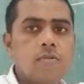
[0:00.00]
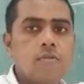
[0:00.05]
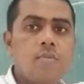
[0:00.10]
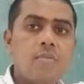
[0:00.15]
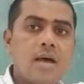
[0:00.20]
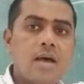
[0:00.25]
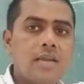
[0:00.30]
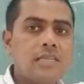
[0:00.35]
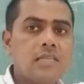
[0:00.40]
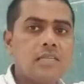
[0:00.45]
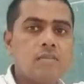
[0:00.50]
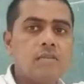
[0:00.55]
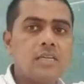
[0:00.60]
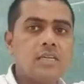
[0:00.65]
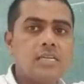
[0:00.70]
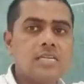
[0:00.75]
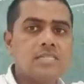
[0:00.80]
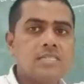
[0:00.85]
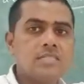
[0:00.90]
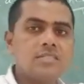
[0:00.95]
form. Another
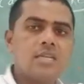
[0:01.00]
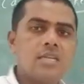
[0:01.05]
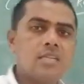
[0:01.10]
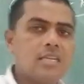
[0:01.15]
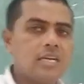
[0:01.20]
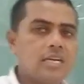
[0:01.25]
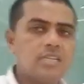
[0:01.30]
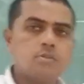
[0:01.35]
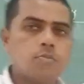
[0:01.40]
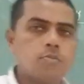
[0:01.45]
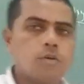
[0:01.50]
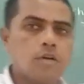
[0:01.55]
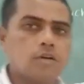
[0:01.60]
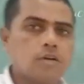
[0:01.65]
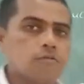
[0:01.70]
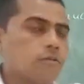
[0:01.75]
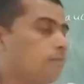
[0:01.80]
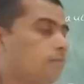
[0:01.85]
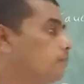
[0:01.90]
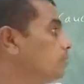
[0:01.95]
one case is there, that is
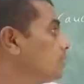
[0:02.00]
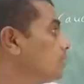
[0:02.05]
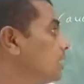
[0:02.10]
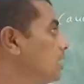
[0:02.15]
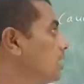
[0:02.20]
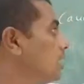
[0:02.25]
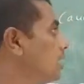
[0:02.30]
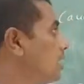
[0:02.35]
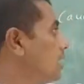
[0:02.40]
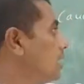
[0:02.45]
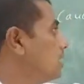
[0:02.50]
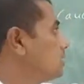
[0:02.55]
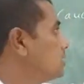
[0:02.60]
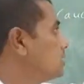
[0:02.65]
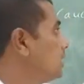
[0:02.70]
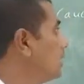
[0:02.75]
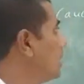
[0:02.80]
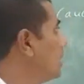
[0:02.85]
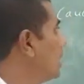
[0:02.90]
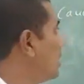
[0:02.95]
polar form.
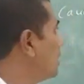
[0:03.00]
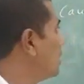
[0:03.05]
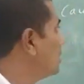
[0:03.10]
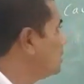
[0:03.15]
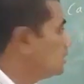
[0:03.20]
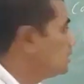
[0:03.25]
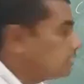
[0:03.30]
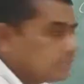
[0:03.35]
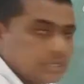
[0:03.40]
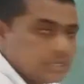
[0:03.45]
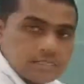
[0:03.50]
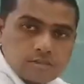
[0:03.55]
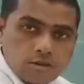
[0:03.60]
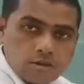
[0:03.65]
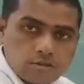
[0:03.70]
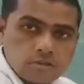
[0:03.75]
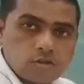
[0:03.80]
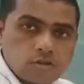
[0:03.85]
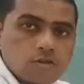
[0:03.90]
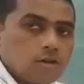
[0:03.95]
See, it is
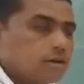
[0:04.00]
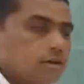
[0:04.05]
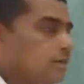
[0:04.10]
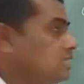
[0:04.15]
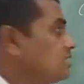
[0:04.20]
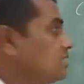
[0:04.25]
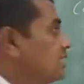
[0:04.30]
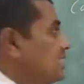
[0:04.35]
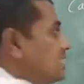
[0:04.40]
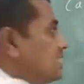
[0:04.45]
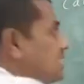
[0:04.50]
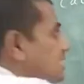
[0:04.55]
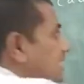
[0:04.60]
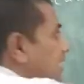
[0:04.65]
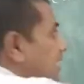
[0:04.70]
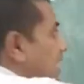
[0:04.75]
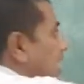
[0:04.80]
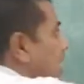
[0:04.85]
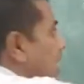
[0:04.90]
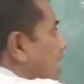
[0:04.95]
also called as
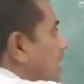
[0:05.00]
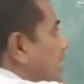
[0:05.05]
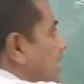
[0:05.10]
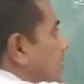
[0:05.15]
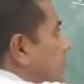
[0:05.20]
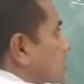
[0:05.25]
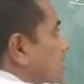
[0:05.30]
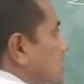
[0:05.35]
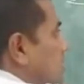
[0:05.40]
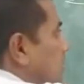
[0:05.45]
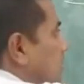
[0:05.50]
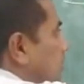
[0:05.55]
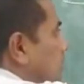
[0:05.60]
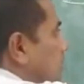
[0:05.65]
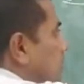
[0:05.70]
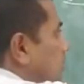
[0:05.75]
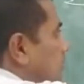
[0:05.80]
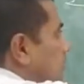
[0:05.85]
CR equation.